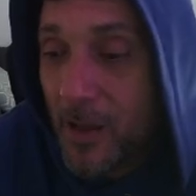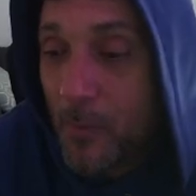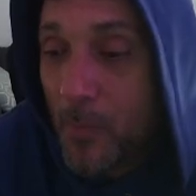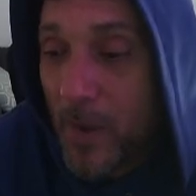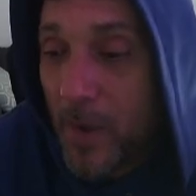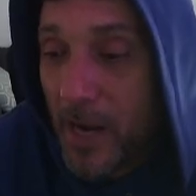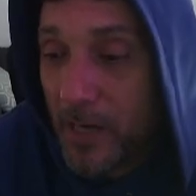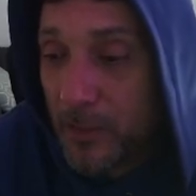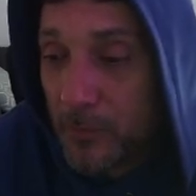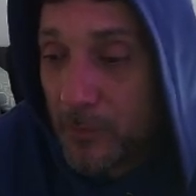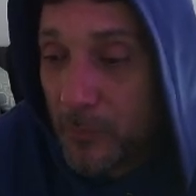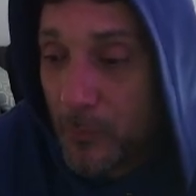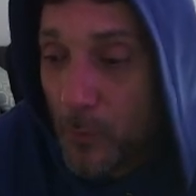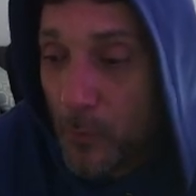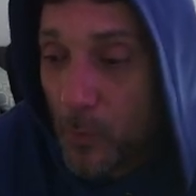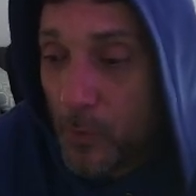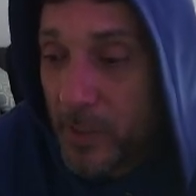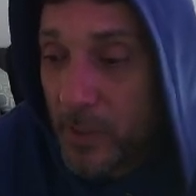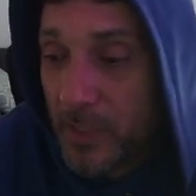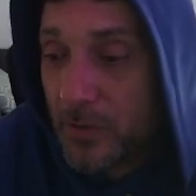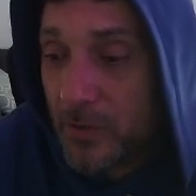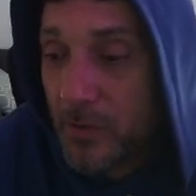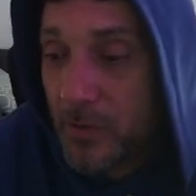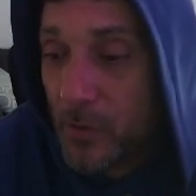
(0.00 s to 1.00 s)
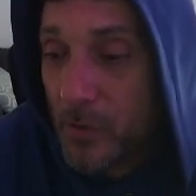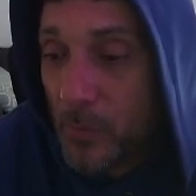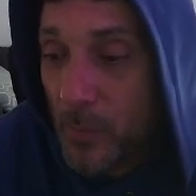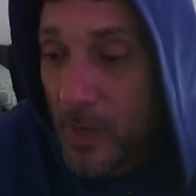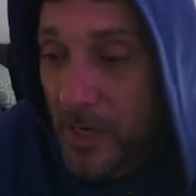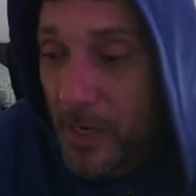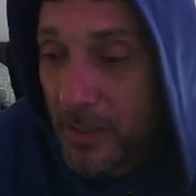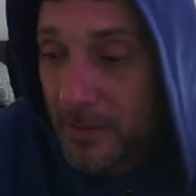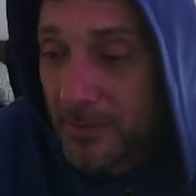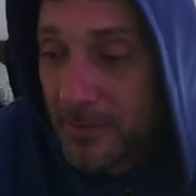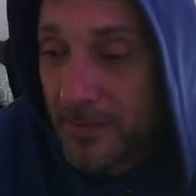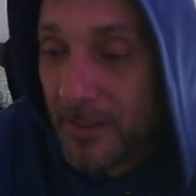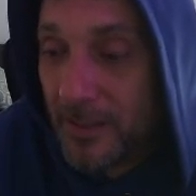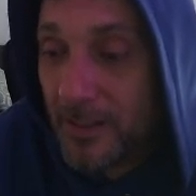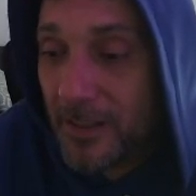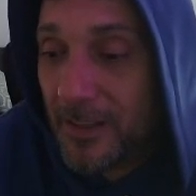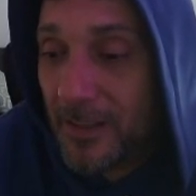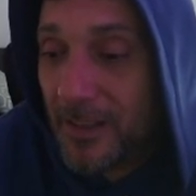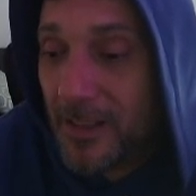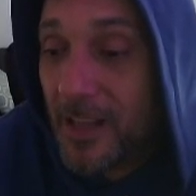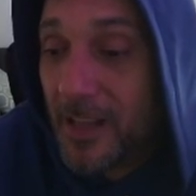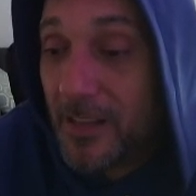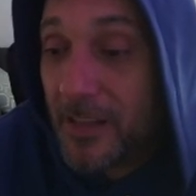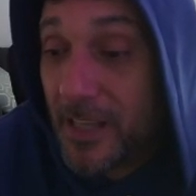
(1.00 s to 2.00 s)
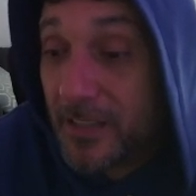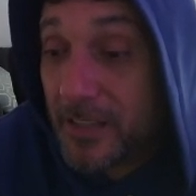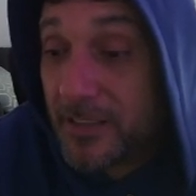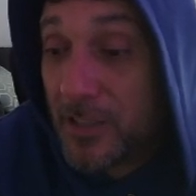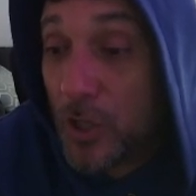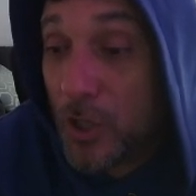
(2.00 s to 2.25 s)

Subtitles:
Minus 42, that's